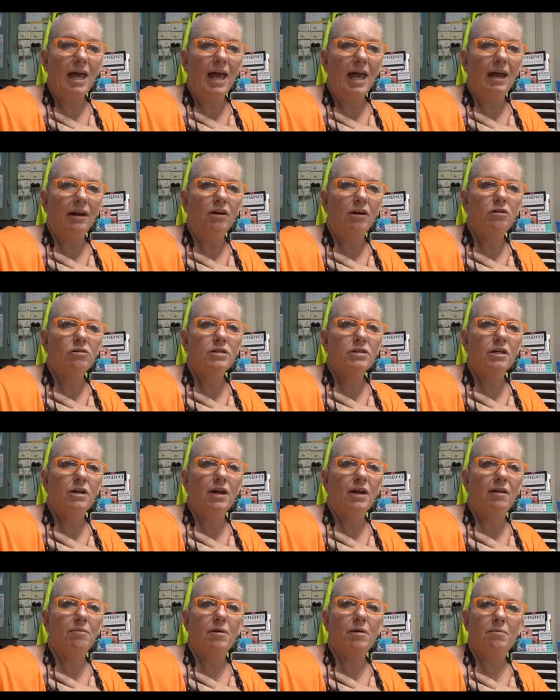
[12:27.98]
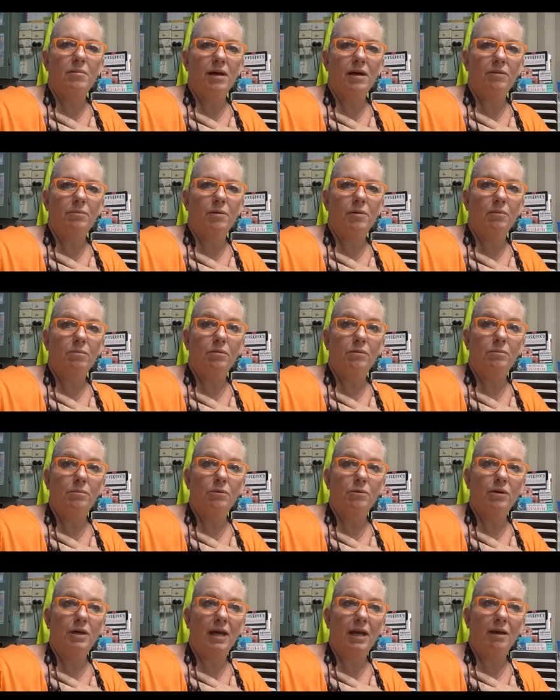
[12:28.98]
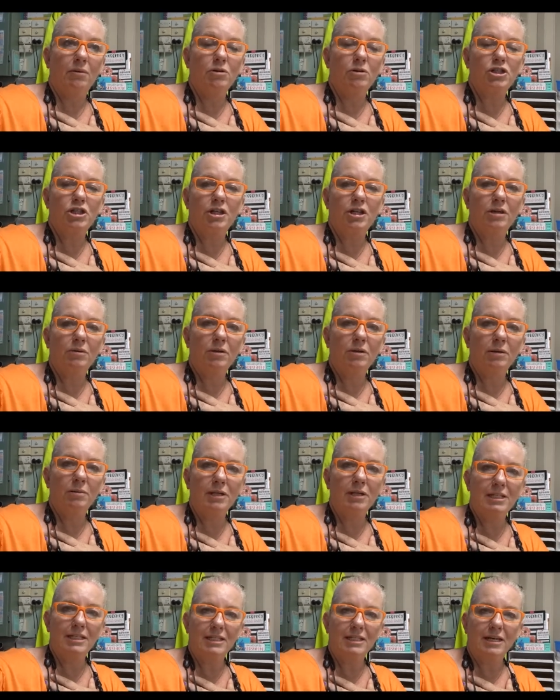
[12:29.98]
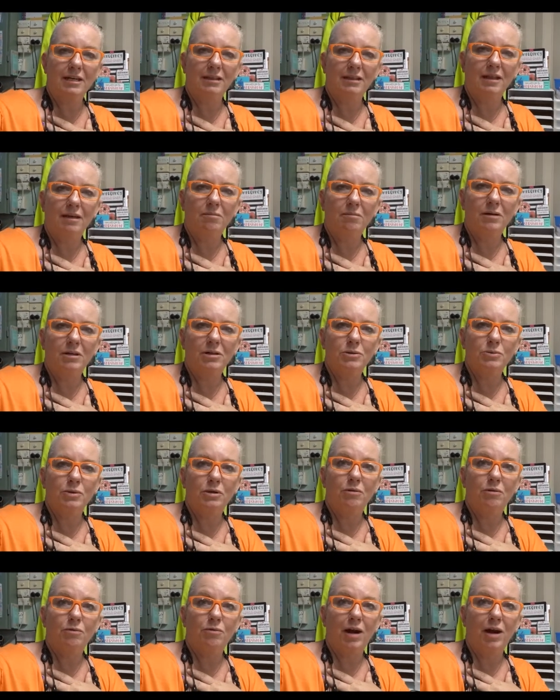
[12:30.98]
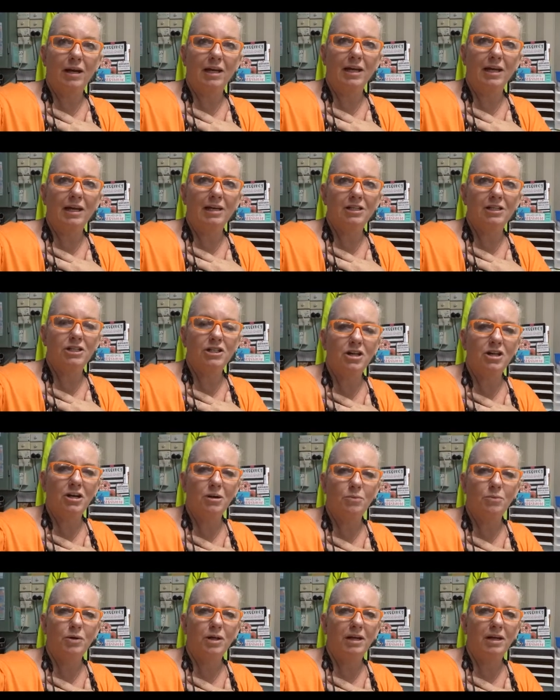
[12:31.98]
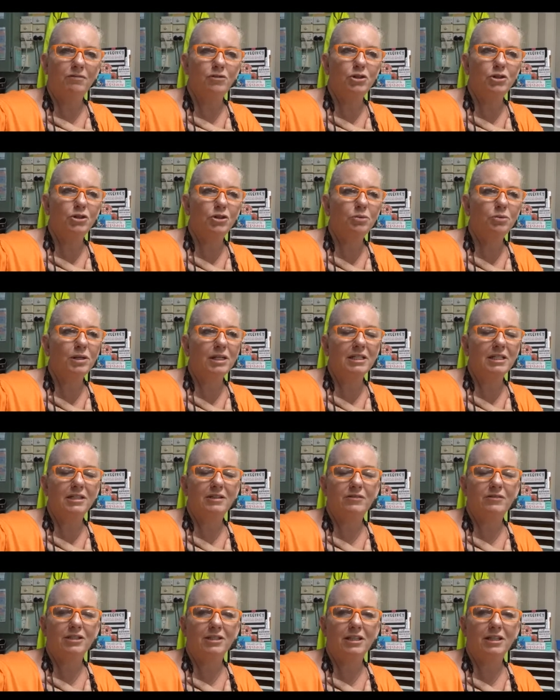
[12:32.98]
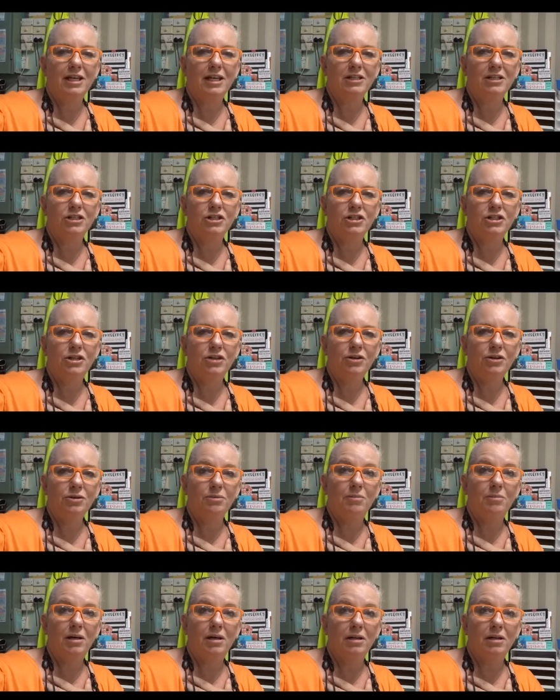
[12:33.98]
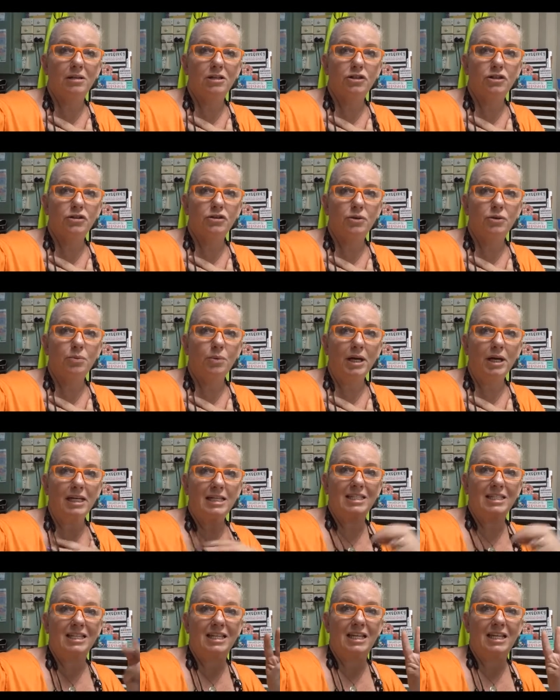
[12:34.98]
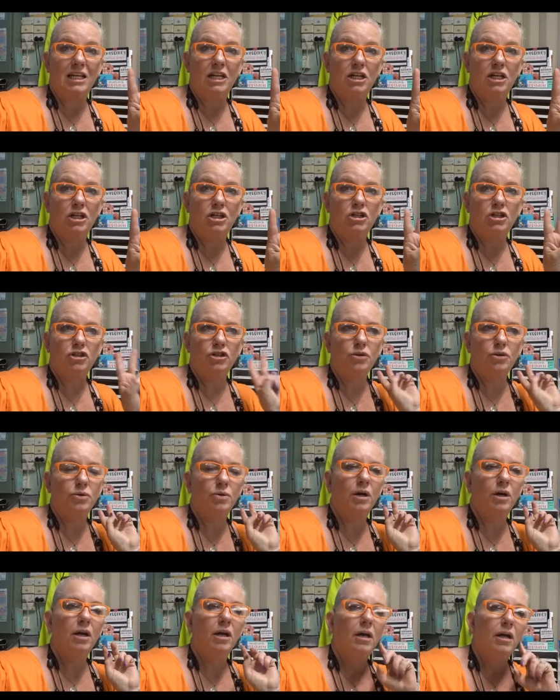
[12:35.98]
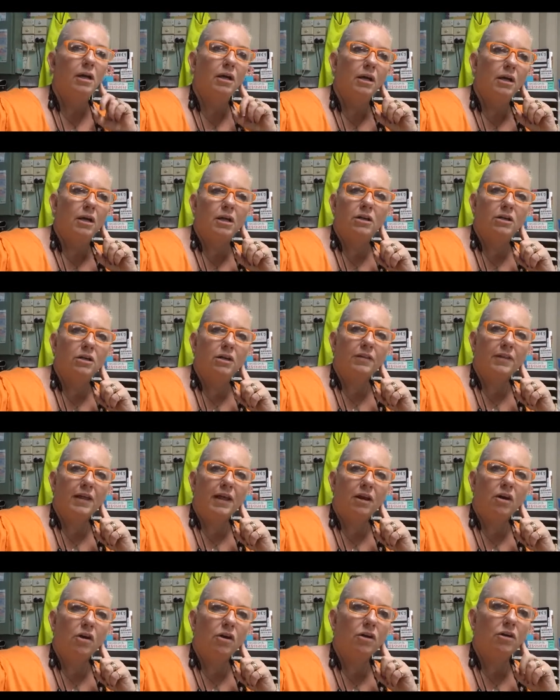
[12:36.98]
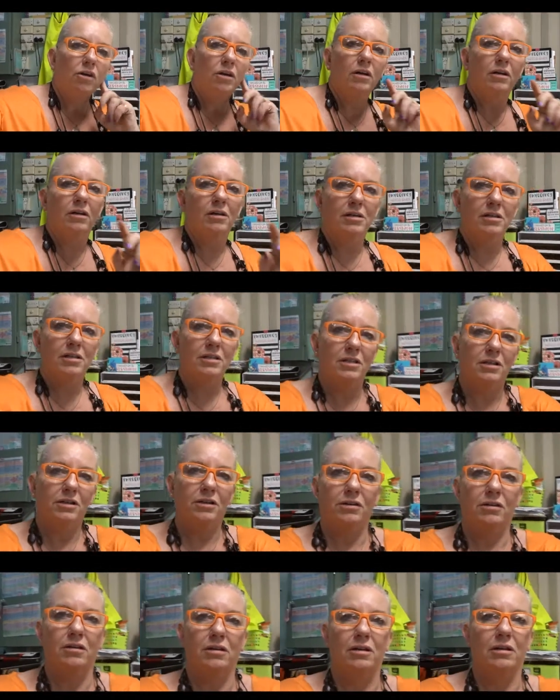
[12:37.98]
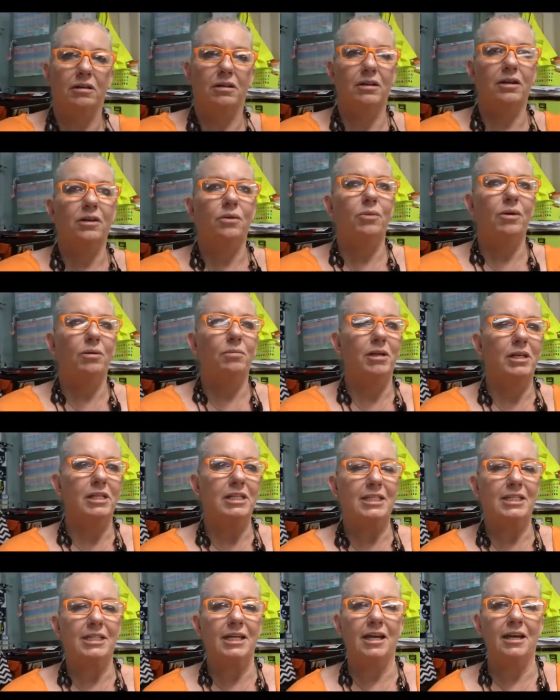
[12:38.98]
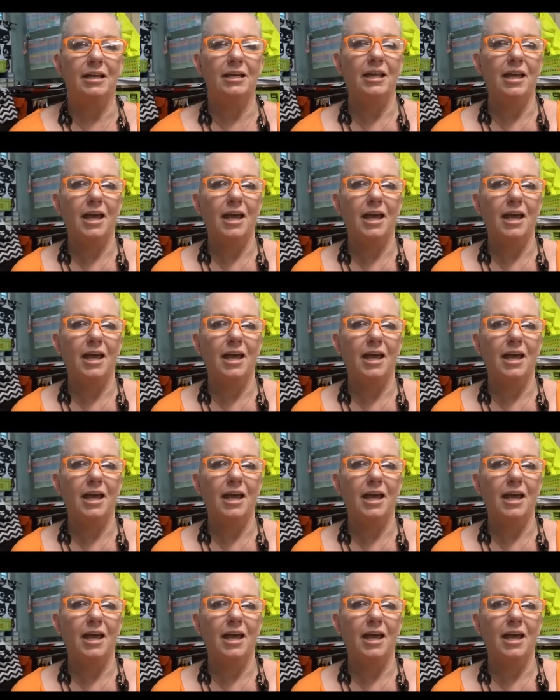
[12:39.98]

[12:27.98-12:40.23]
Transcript: and I also have my math problem boot camp, which I don't know when I'm going to start that because we are running out of time. We have 2 weeks left till the end of term. 2 weeks. Not that long. So I don't know when I'm going to start